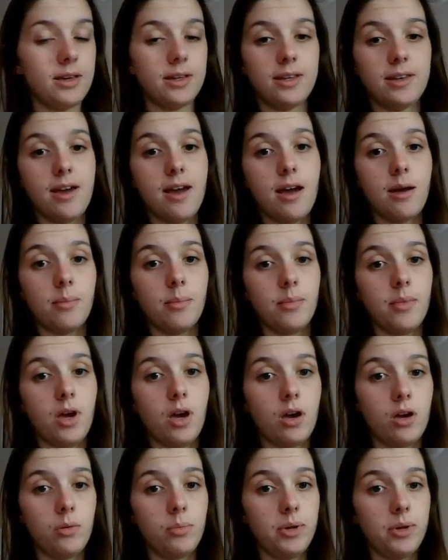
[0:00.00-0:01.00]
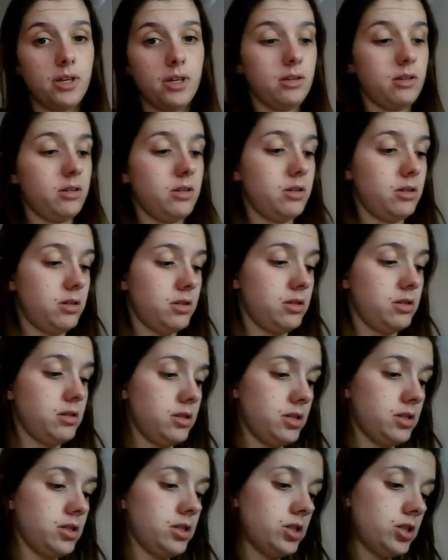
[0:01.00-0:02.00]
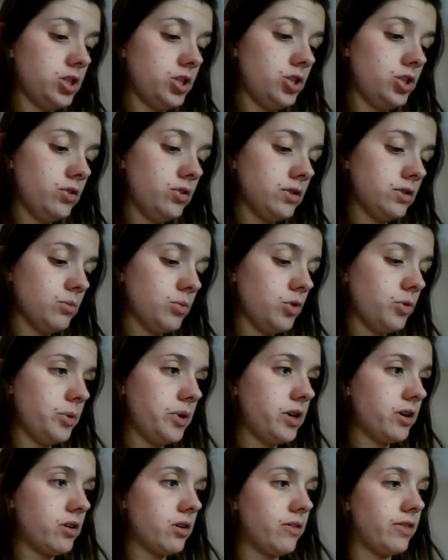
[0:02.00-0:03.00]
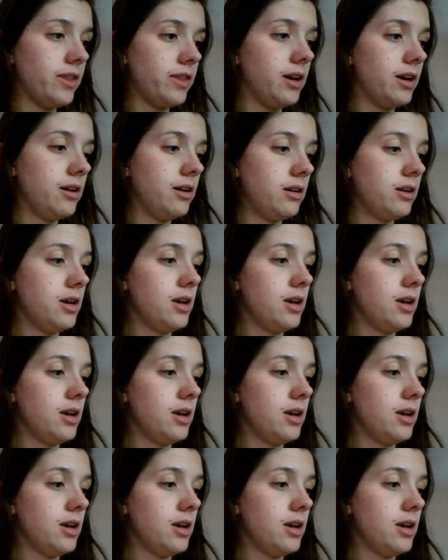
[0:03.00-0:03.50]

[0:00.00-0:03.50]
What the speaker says: Yeah, I'm hoping to do some more work on that.